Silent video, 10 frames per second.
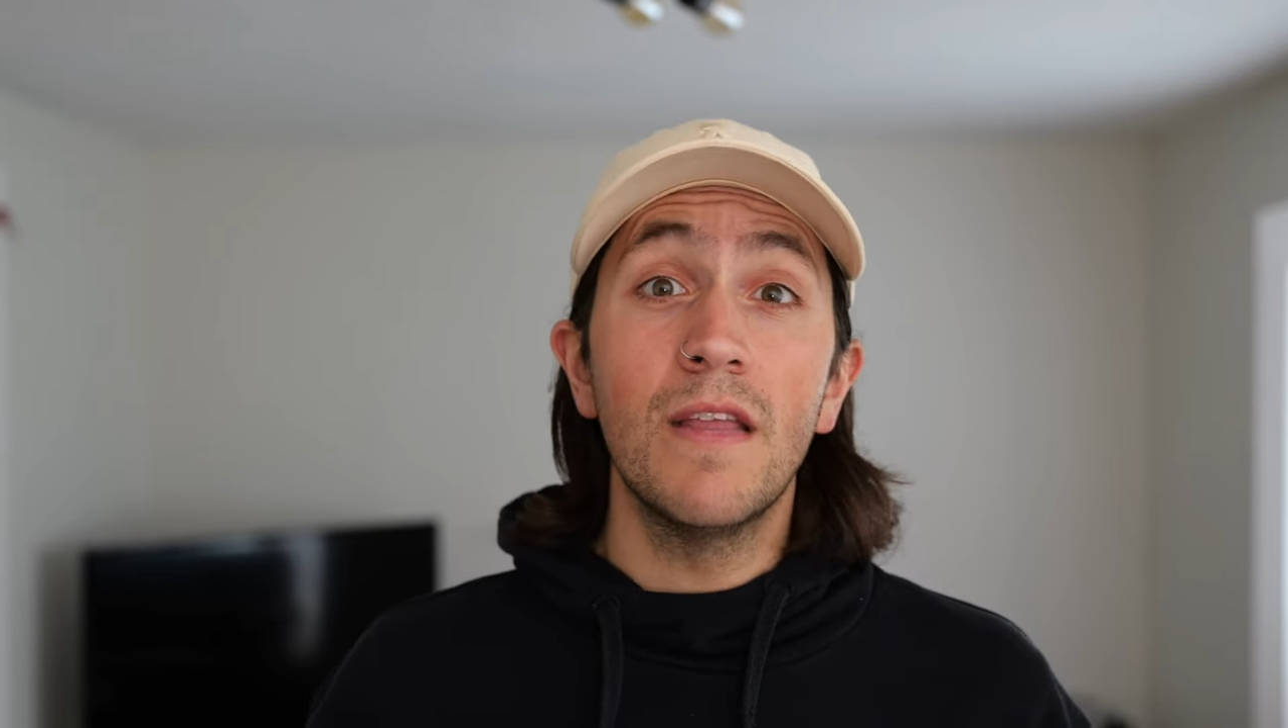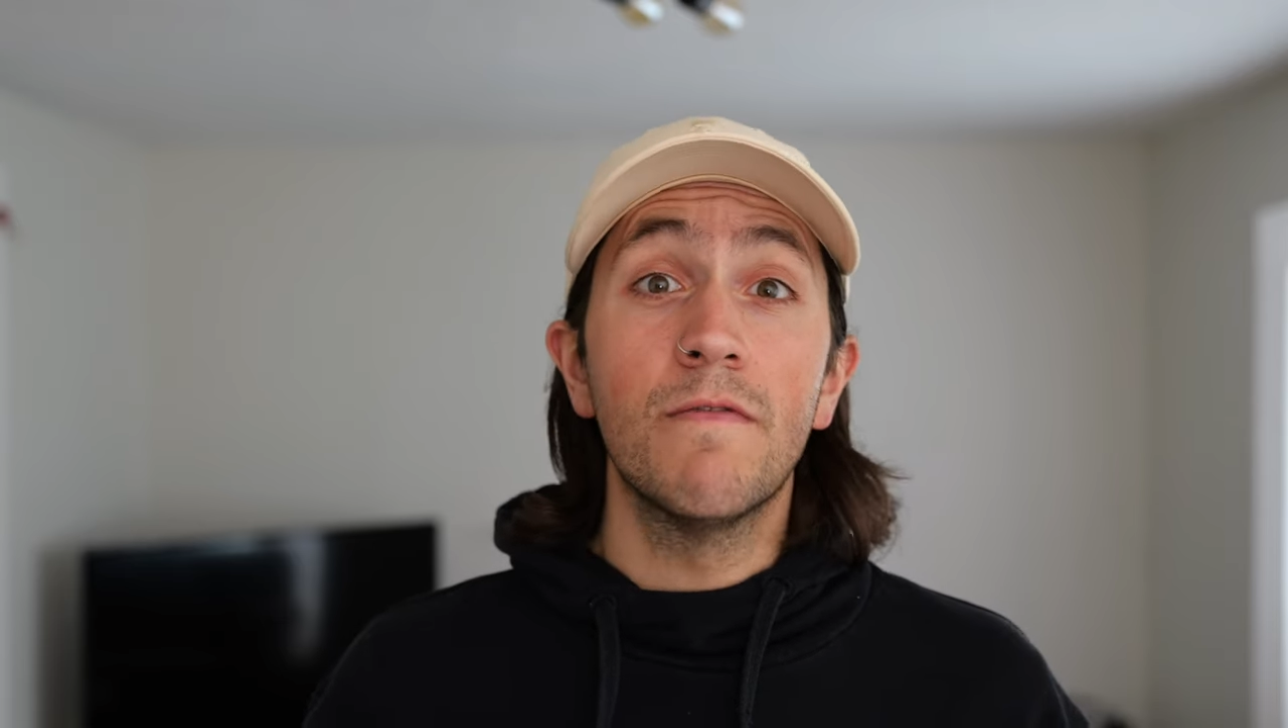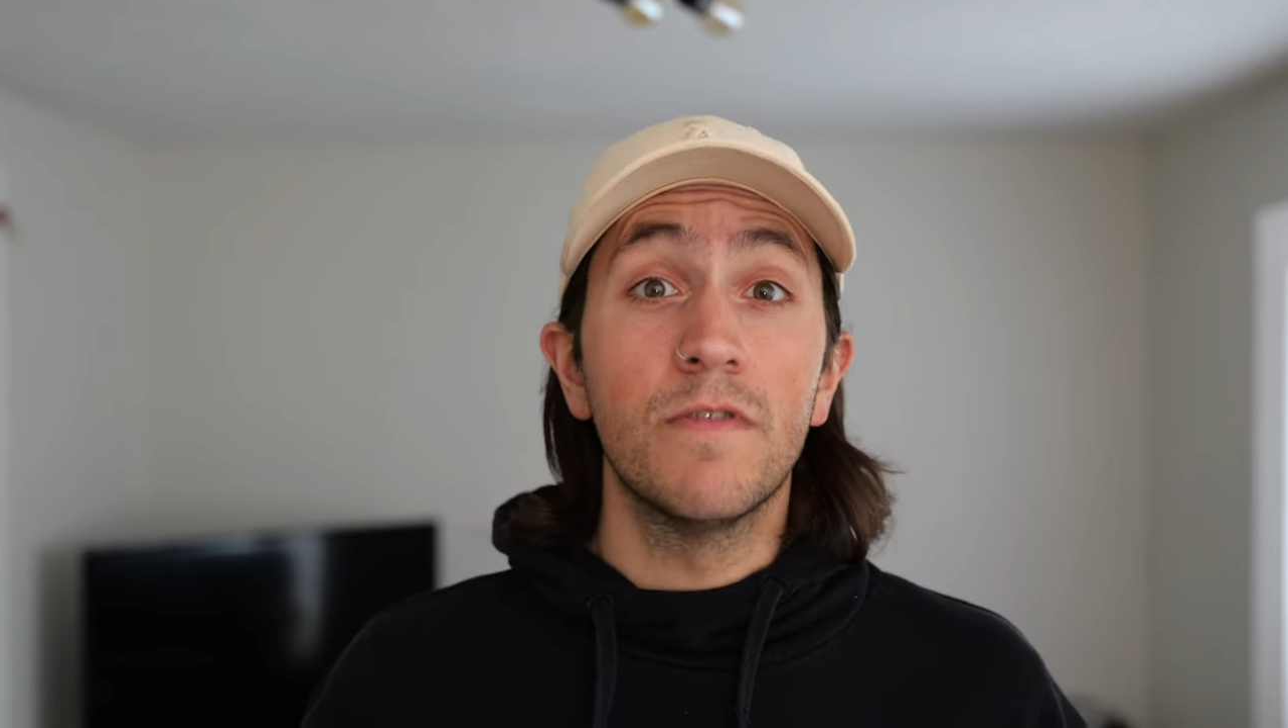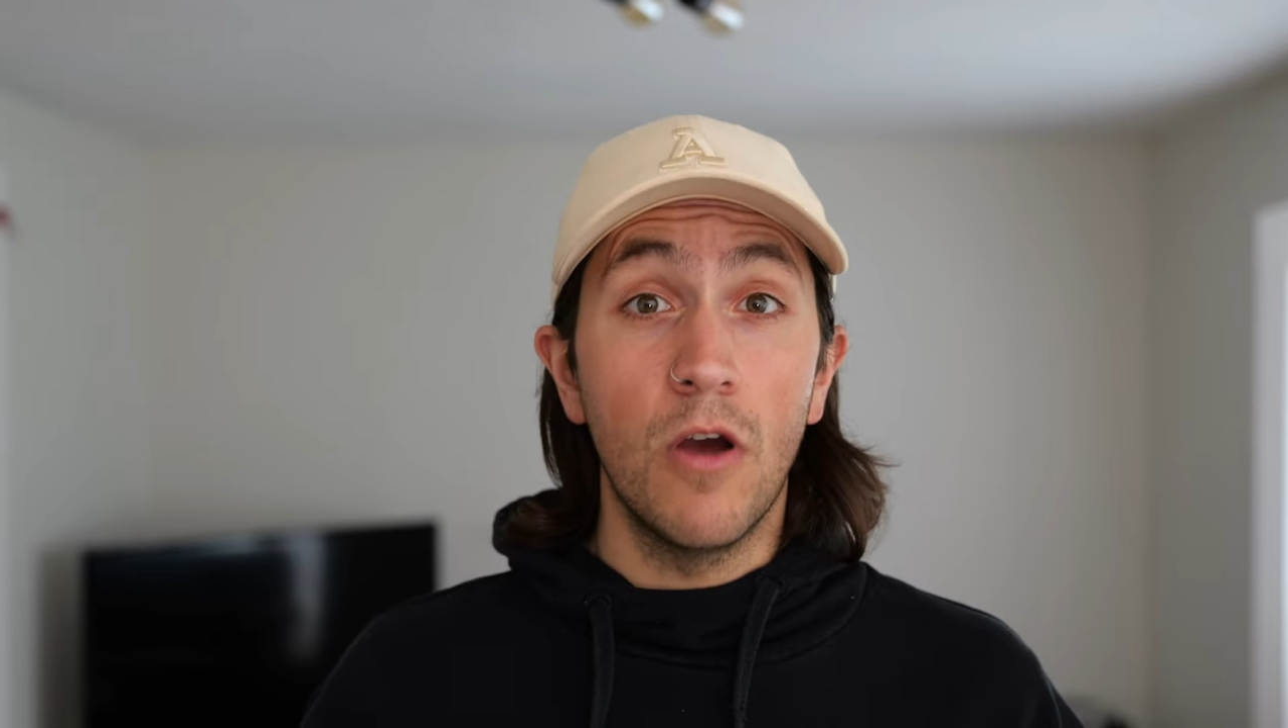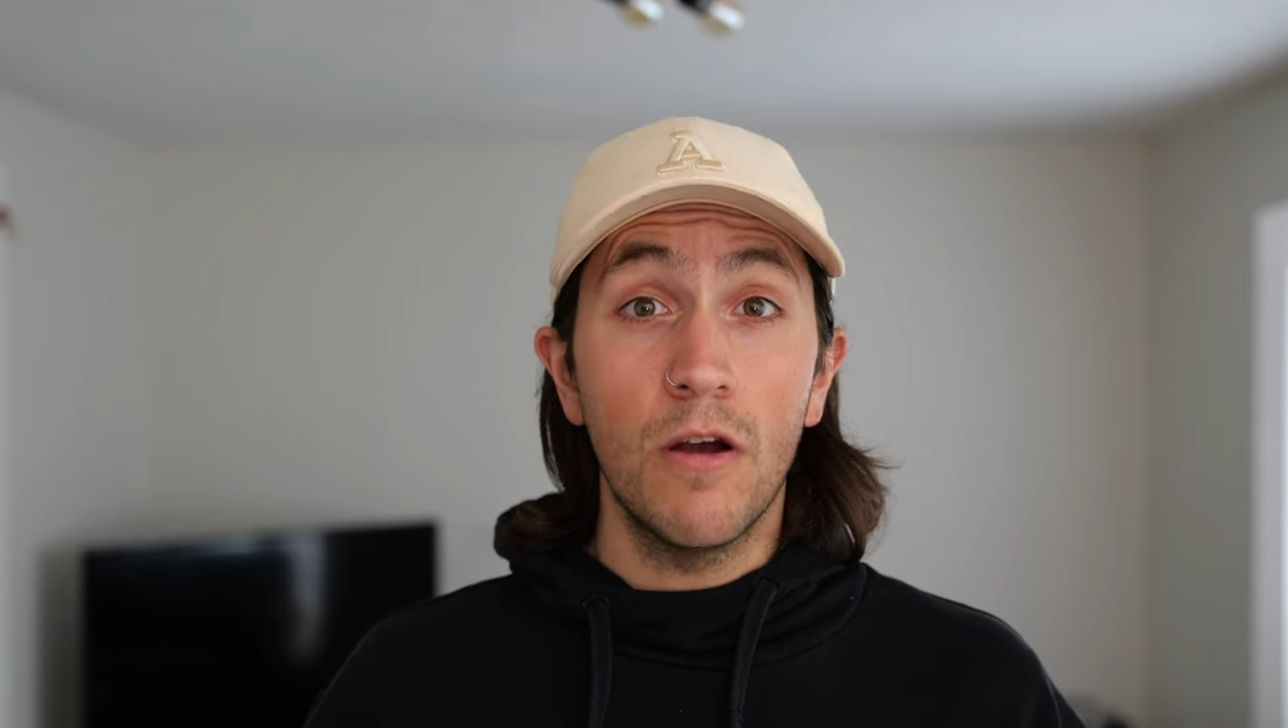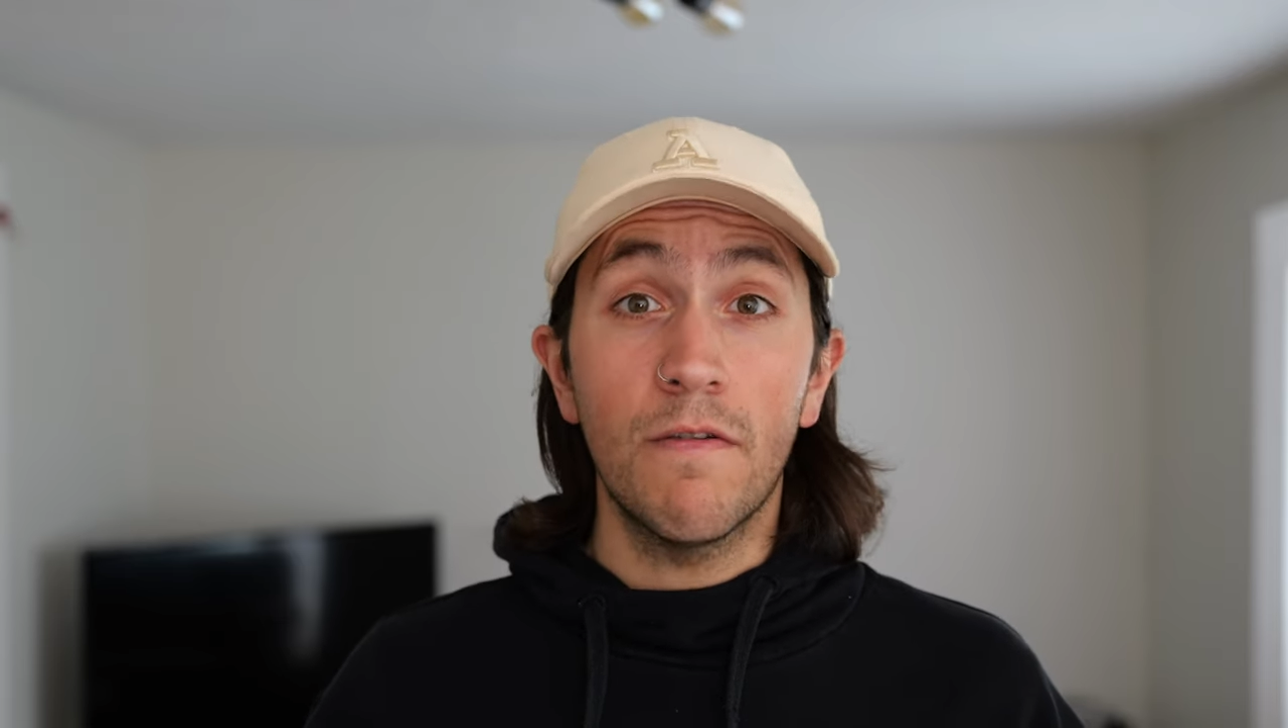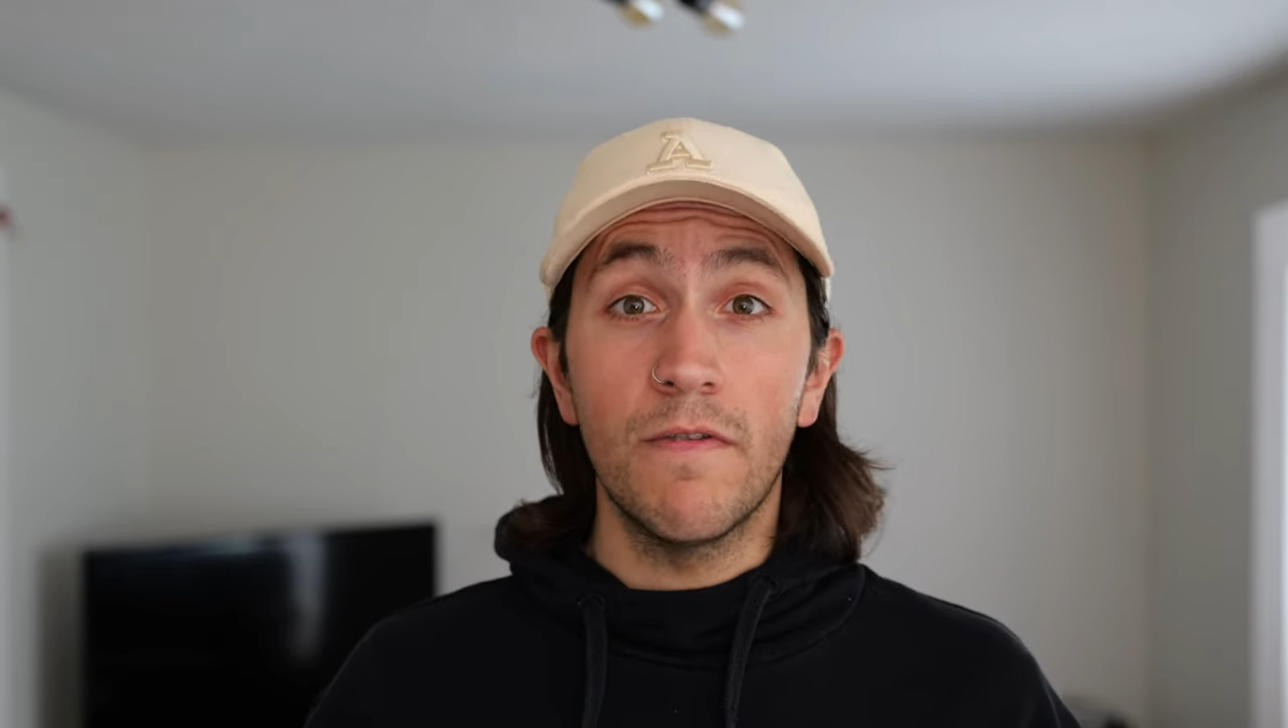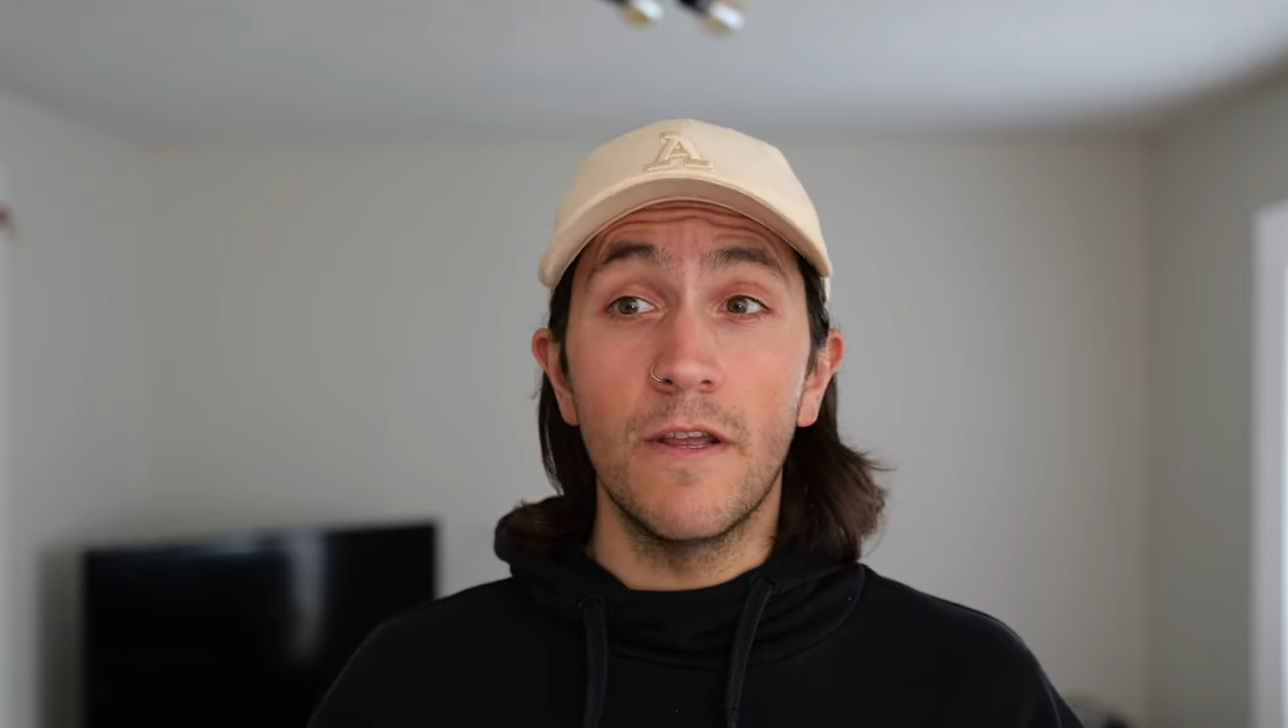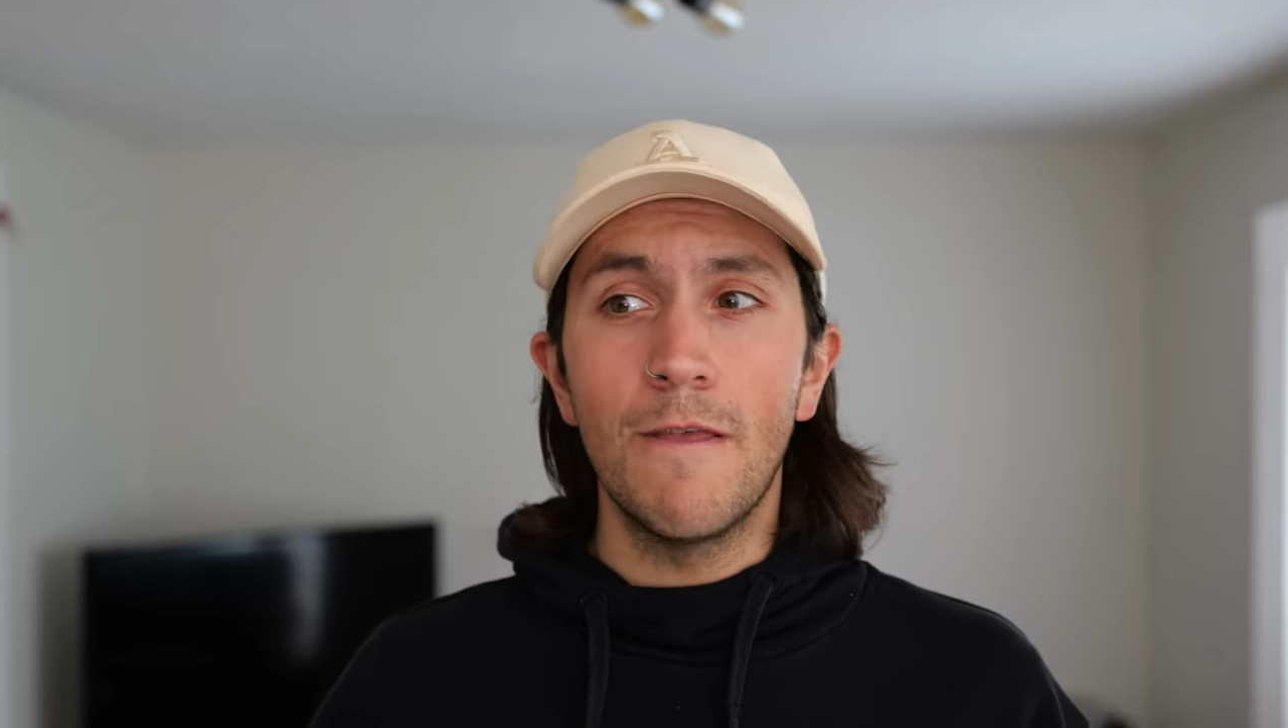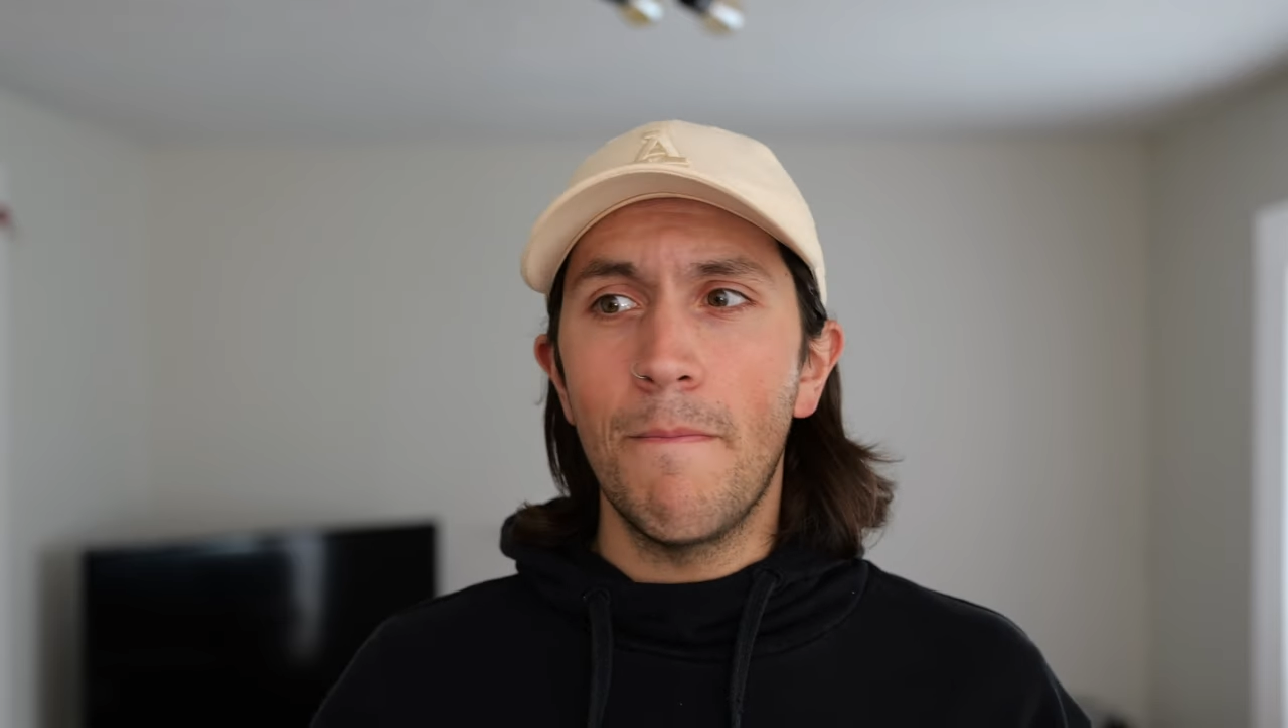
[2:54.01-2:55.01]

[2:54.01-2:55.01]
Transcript: in photography,